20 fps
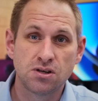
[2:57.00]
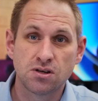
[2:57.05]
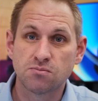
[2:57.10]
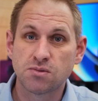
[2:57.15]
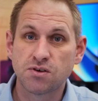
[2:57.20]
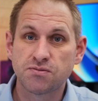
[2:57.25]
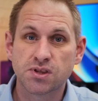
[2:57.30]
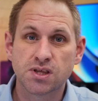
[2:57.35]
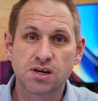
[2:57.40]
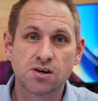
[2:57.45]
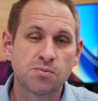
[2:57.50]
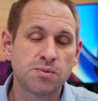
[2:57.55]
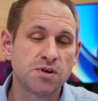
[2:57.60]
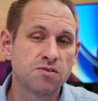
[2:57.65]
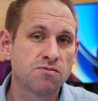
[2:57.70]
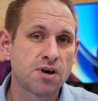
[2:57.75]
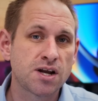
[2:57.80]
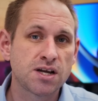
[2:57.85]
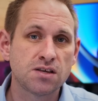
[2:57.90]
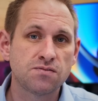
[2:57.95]
and whether that will be
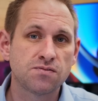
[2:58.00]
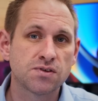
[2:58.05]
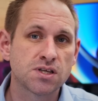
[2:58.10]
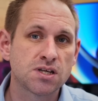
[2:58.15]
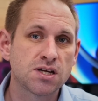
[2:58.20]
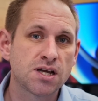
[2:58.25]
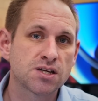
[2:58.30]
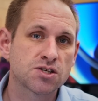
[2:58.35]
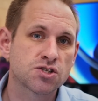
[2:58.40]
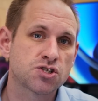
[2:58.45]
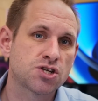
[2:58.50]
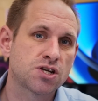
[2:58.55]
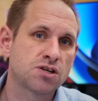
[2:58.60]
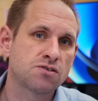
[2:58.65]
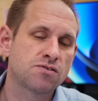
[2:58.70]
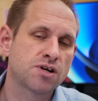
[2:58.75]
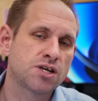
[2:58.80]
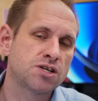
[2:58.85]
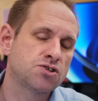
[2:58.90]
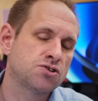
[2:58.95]
ready for the next
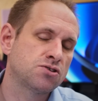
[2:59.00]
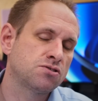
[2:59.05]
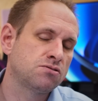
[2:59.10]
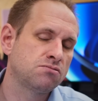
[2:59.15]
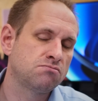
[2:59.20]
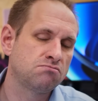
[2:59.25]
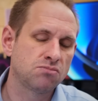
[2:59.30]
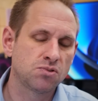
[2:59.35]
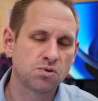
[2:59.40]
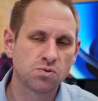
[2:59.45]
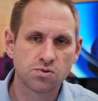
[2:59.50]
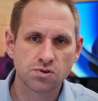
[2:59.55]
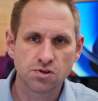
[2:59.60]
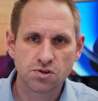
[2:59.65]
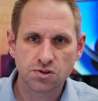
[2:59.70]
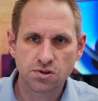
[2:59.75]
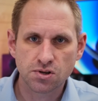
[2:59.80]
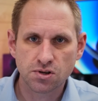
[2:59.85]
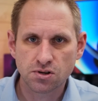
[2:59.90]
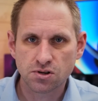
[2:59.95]
generation or the
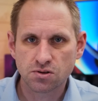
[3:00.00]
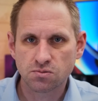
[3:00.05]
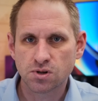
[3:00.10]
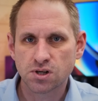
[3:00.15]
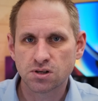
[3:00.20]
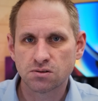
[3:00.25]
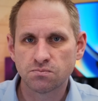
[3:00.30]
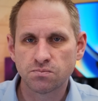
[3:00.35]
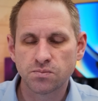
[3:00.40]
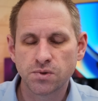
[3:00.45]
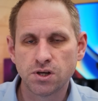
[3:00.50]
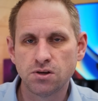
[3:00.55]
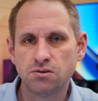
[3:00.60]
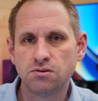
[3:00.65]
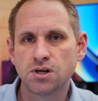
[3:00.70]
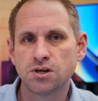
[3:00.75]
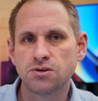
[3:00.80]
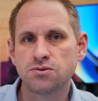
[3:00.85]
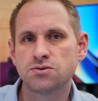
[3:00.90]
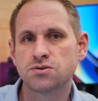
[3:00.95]
third, well, who
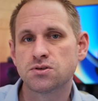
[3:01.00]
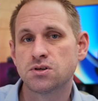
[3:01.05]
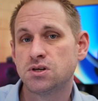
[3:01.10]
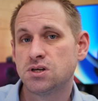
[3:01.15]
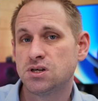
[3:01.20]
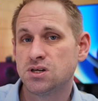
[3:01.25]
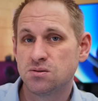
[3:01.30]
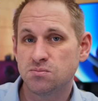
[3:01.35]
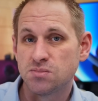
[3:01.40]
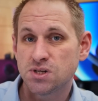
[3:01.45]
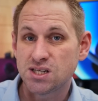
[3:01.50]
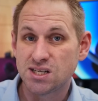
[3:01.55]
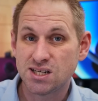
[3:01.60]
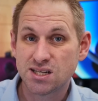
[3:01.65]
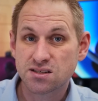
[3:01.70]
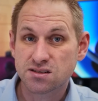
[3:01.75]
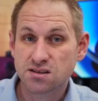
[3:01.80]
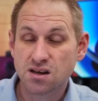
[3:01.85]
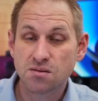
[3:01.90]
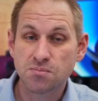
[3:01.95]
knows, but it
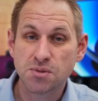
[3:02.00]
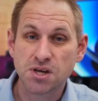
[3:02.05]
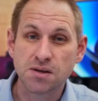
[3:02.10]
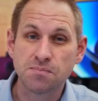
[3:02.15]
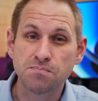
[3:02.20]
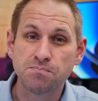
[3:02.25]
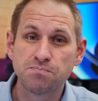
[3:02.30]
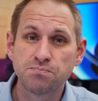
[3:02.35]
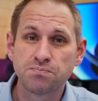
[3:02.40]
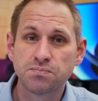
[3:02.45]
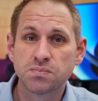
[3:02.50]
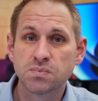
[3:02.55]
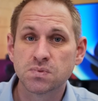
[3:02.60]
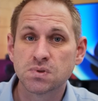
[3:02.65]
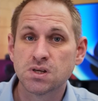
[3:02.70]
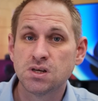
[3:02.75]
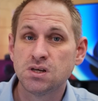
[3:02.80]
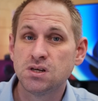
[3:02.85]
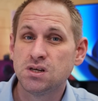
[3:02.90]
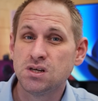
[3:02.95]
is coming.
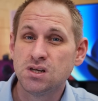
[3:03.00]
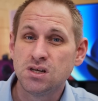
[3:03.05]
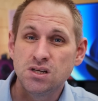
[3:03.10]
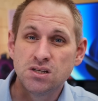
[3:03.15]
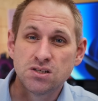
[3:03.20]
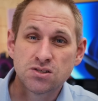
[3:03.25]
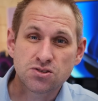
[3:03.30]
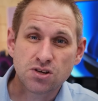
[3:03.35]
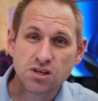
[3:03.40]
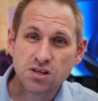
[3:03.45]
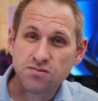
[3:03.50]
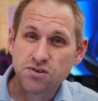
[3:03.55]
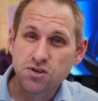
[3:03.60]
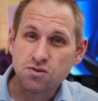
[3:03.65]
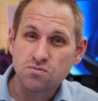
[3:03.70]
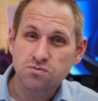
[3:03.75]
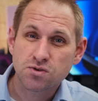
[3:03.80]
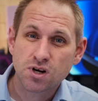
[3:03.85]
So if you